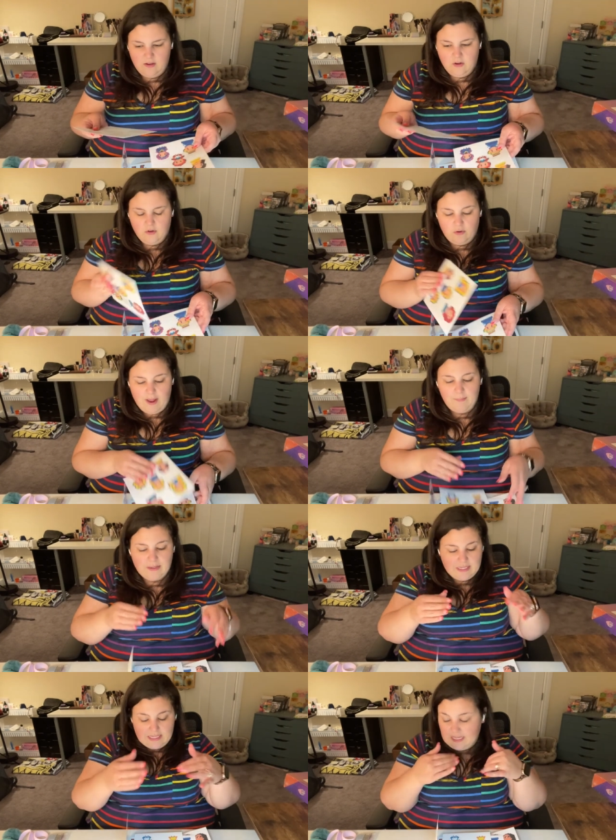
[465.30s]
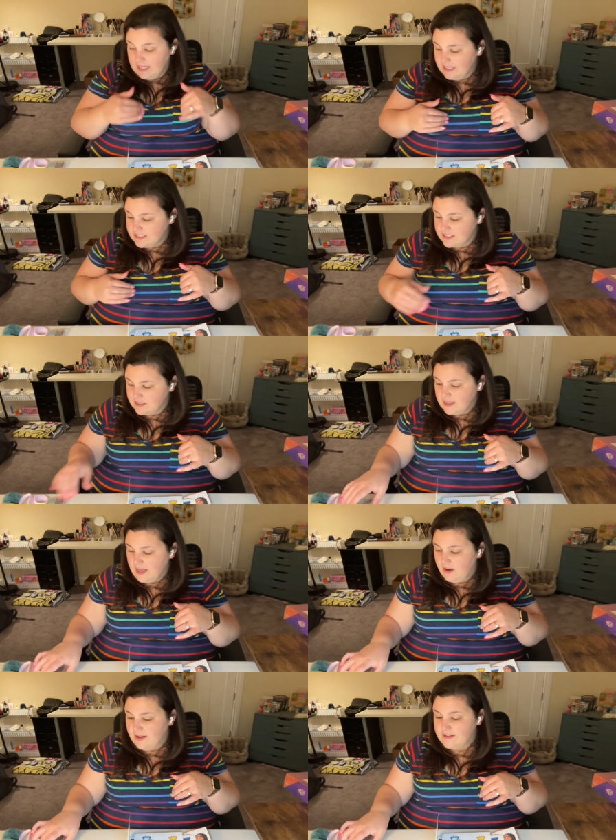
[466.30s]
grab a kit
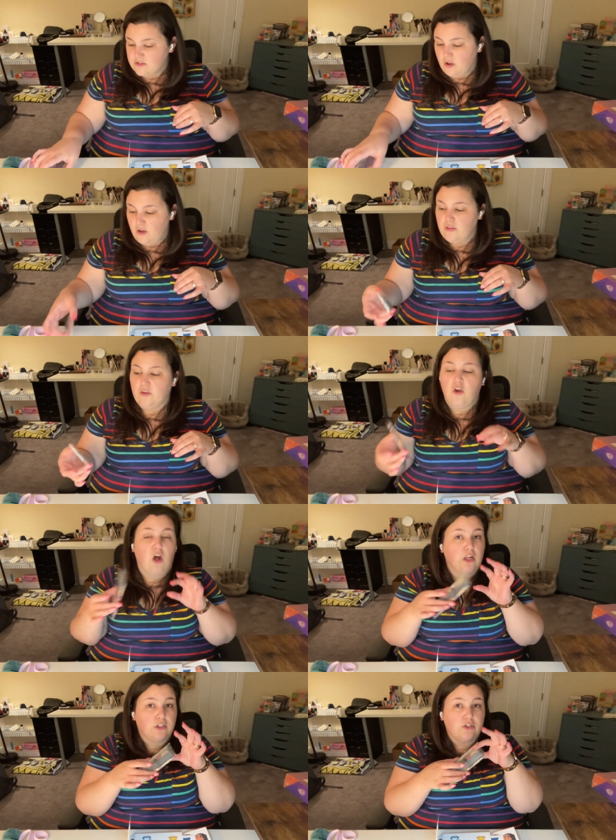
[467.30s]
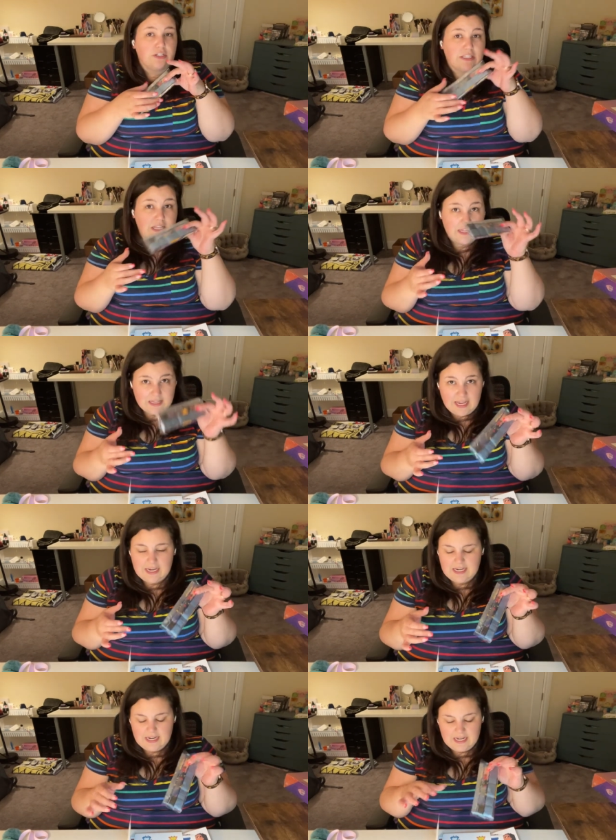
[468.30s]
that has all the colors that they
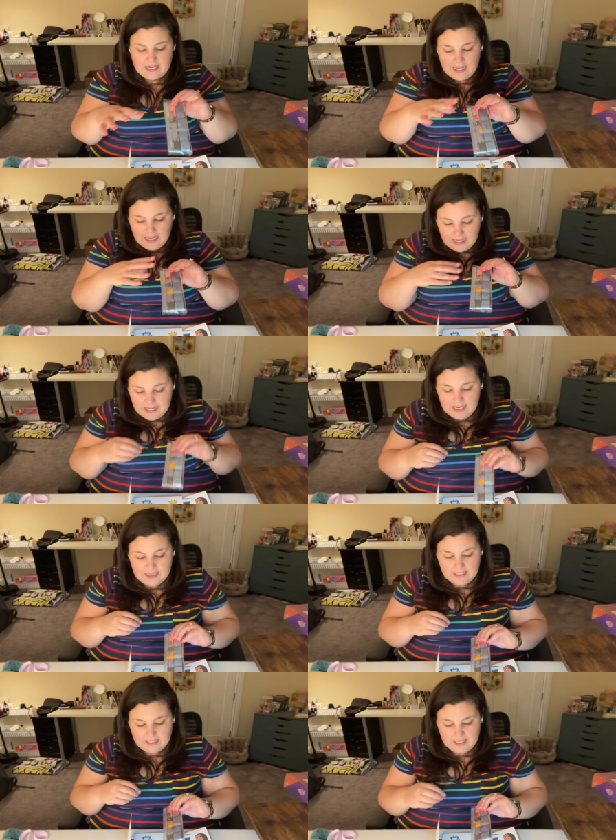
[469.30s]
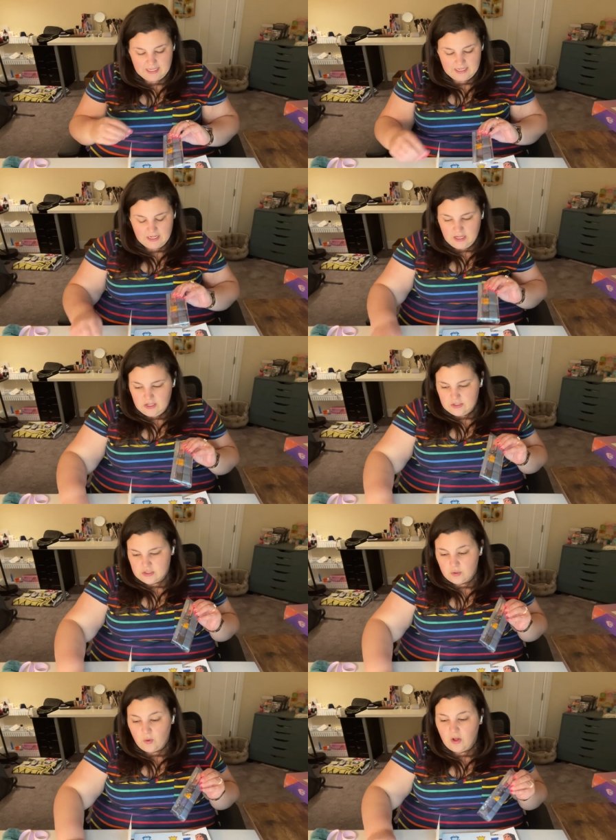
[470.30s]
need in the kit.
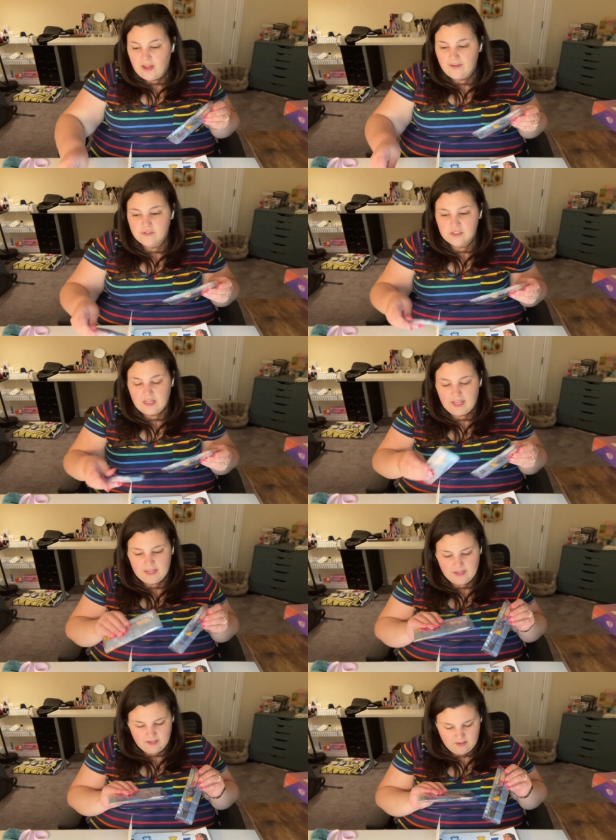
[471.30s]
So I'll have to like,